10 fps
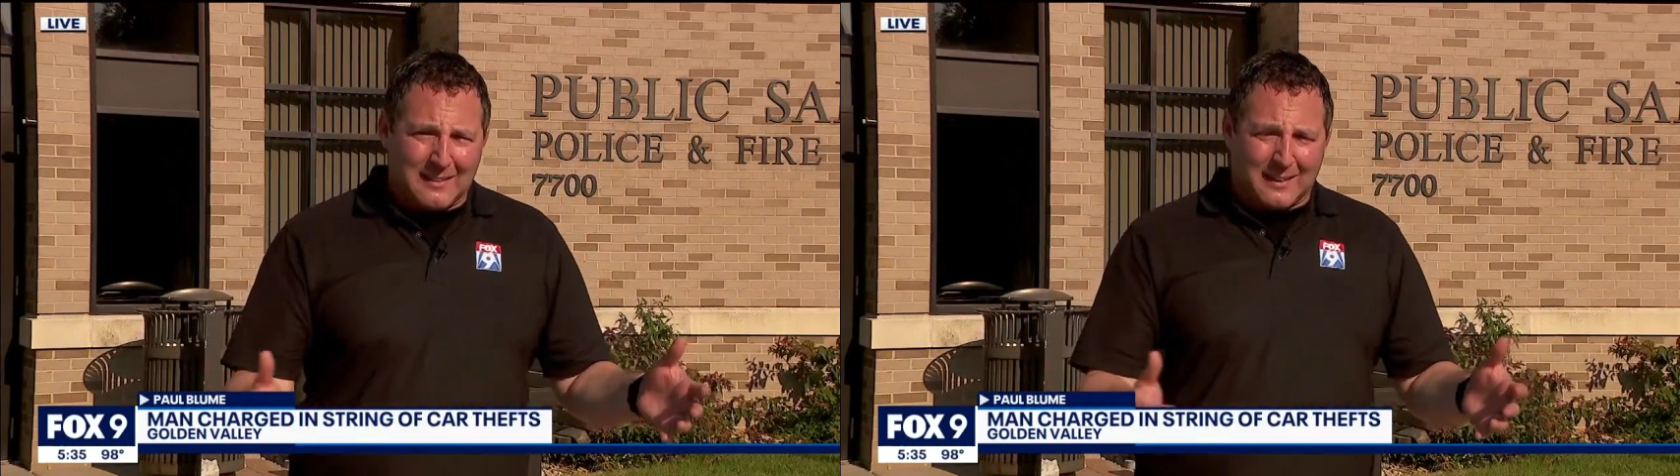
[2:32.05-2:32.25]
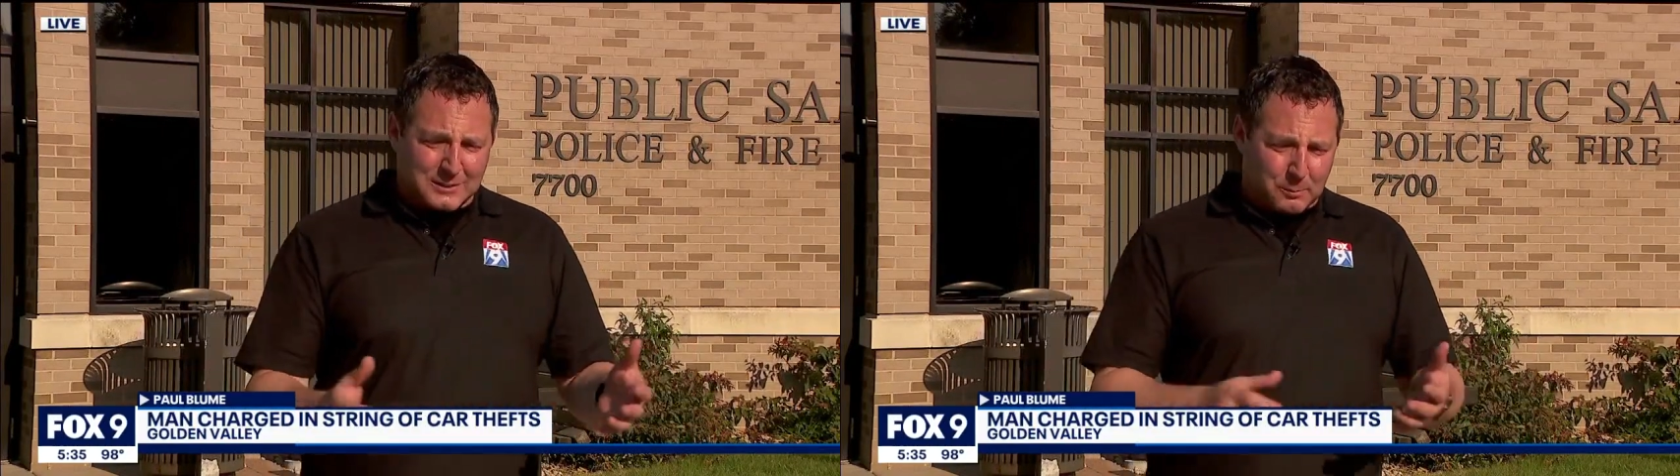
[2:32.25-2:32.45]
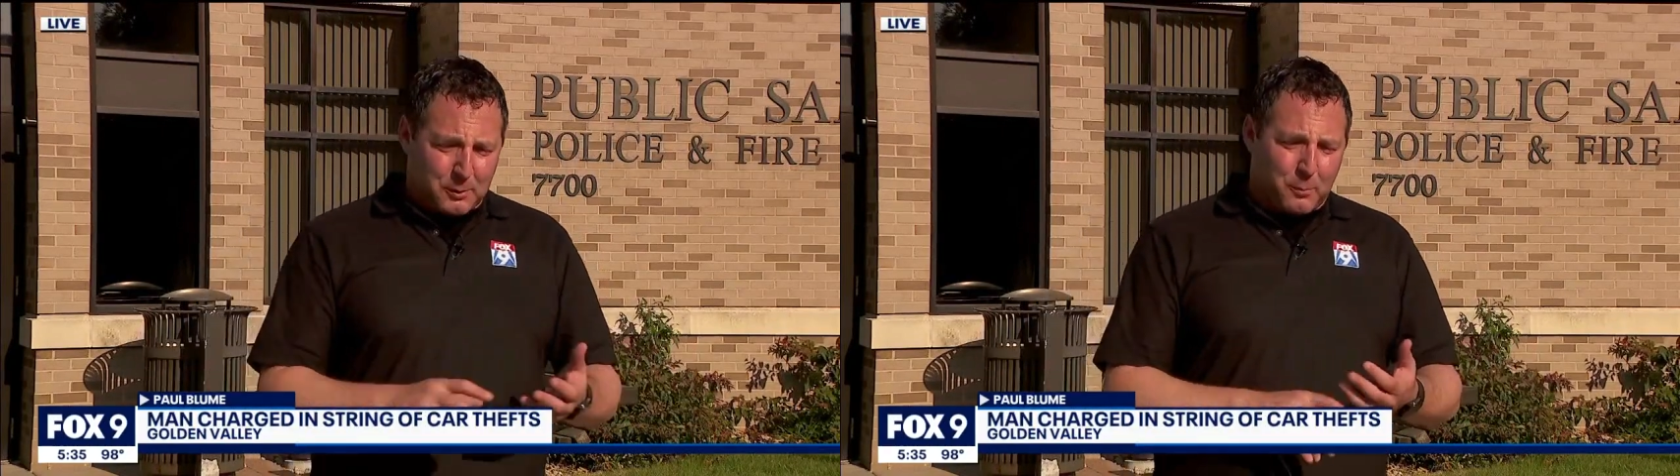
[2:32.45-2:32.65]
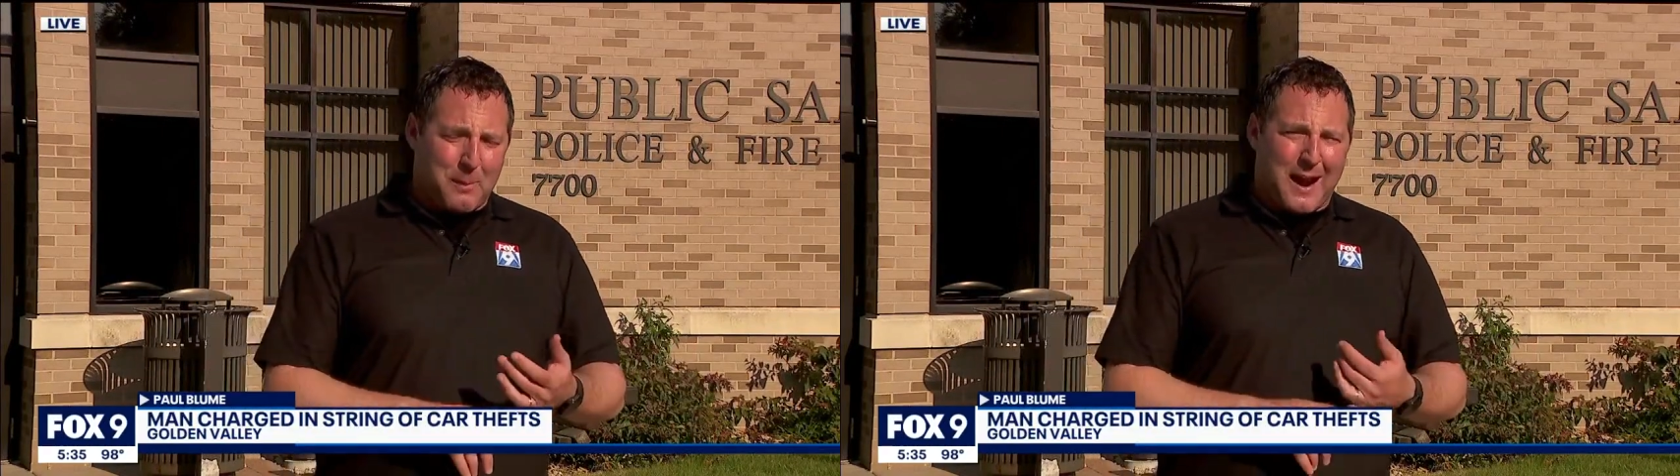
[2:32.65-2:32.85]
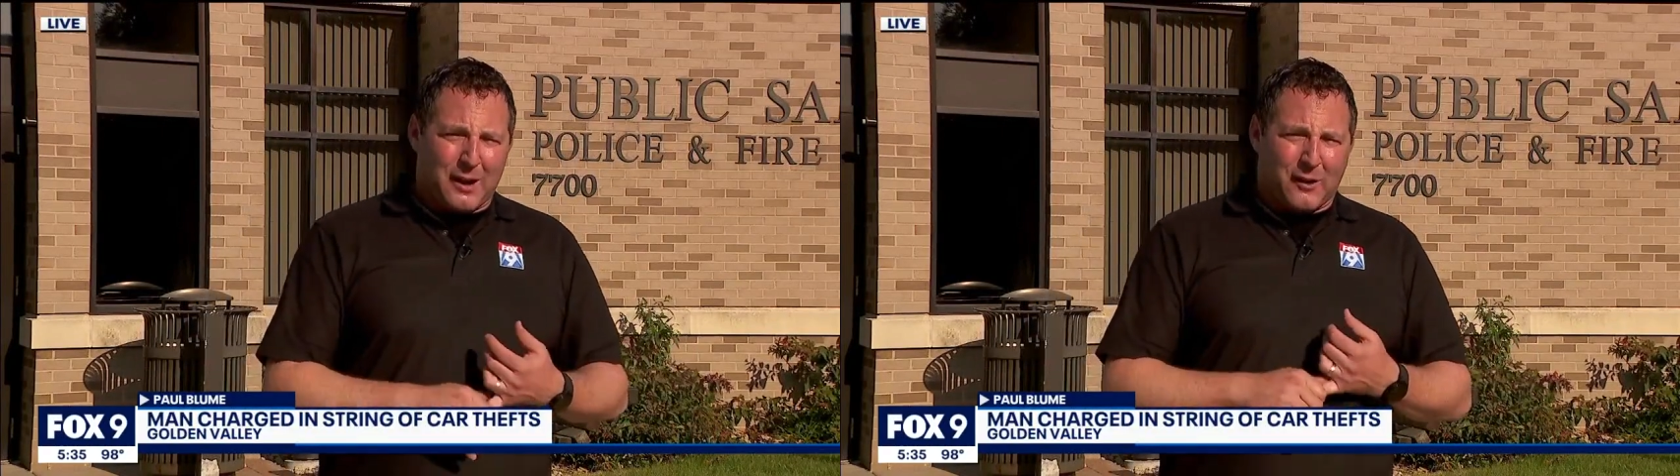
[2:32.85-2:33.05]
it does appear
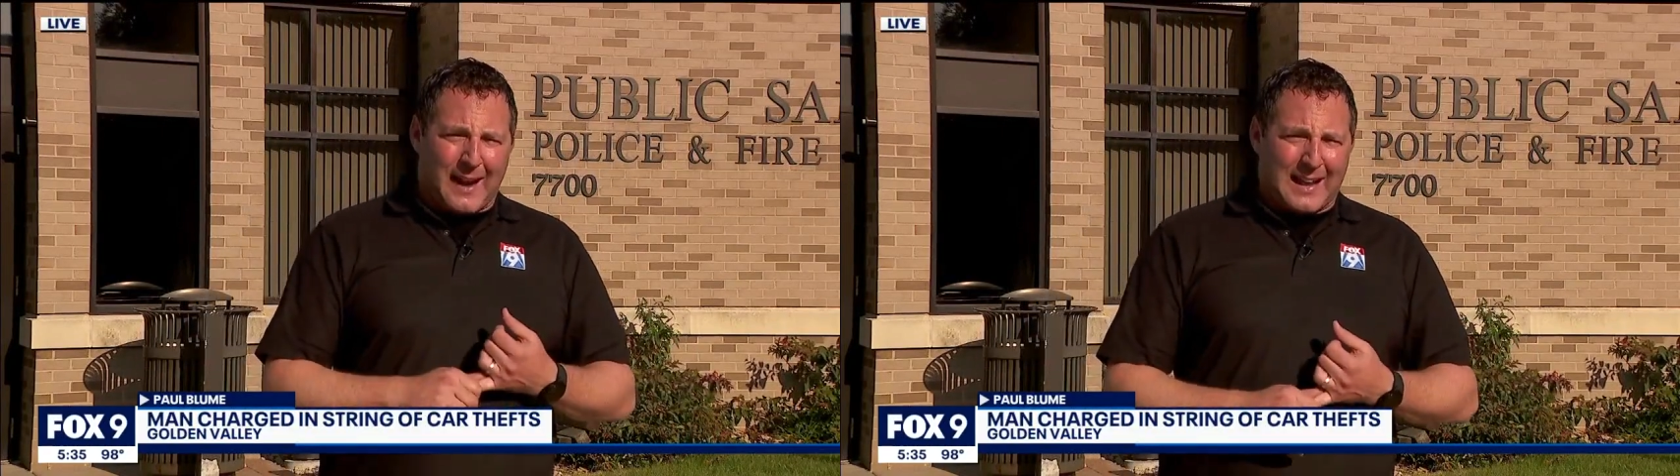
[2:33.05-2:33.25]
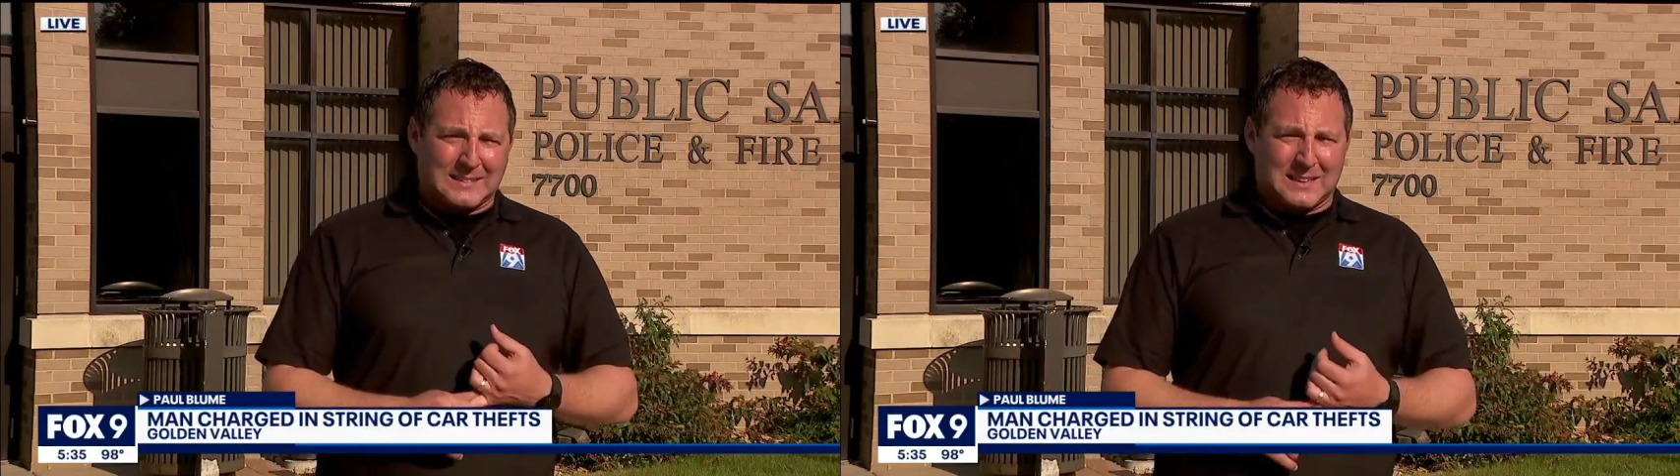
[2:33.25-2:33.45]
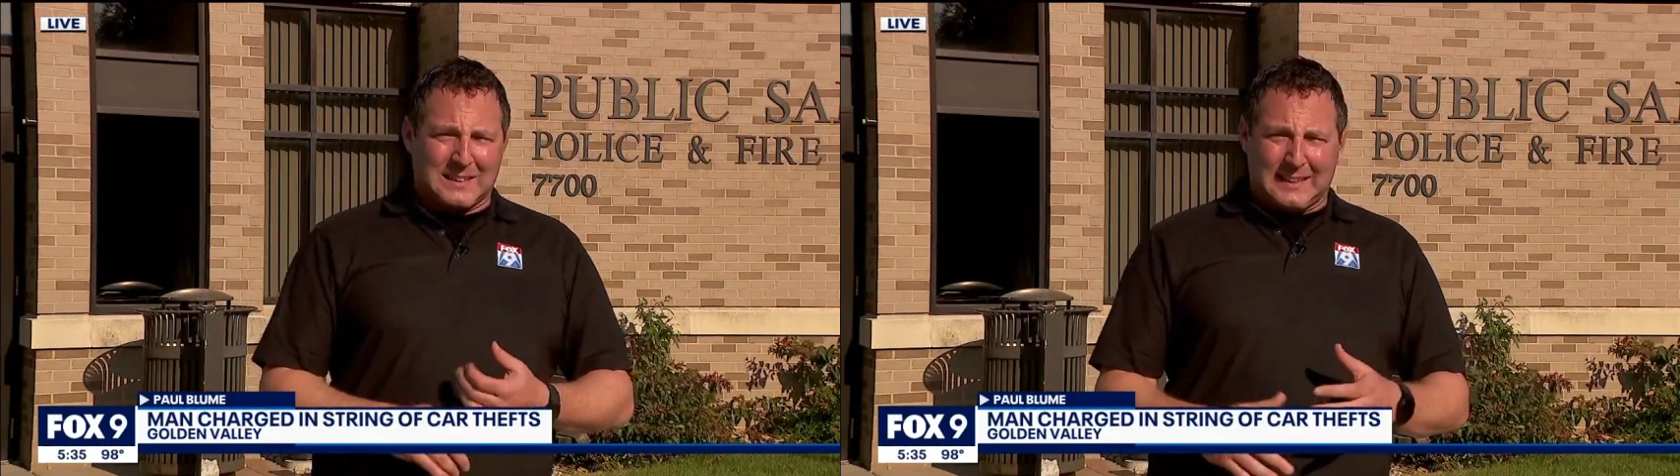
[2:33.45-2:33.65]
Baragar has at